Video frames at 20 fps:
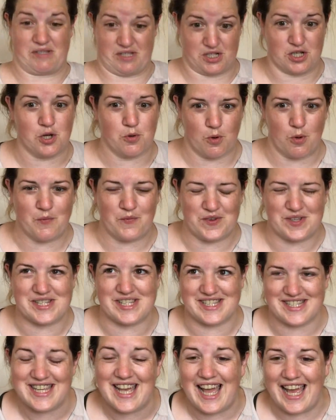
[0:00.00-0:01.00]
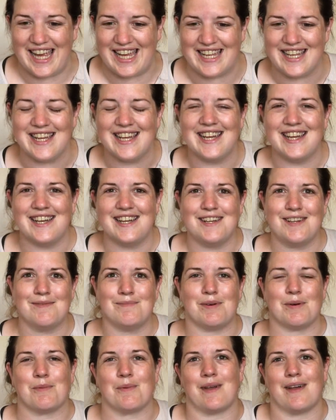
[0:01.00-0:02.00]
I mean, it's too warm for today,
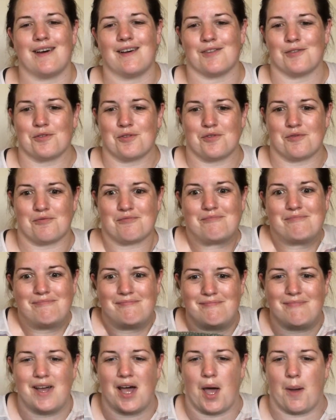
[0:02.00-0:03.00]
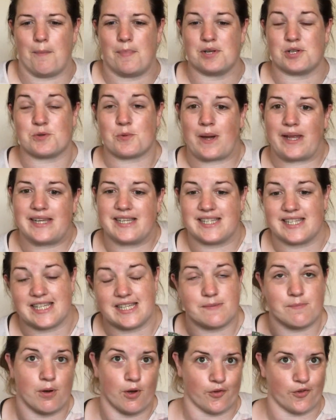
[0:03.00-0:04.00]
but we are sort of upper
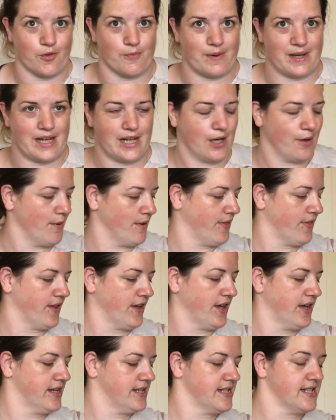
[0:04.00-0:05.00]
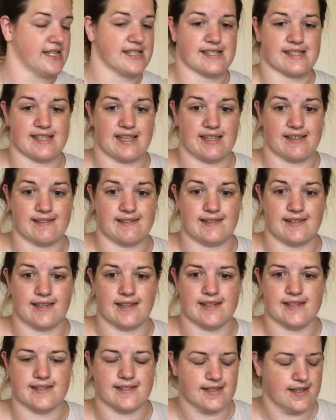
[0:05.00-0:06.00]
20s, possibly lower 30s
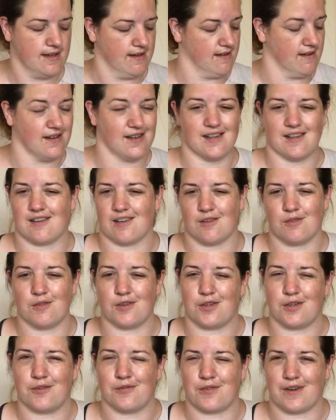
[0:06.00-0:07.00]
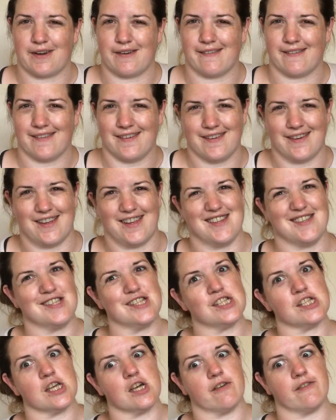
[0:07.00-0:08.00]
Celsius. I don't do Fahrenheit,
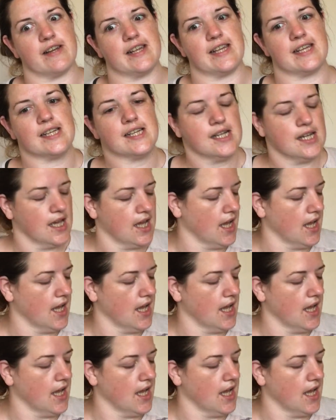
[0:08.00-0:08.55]
sorry.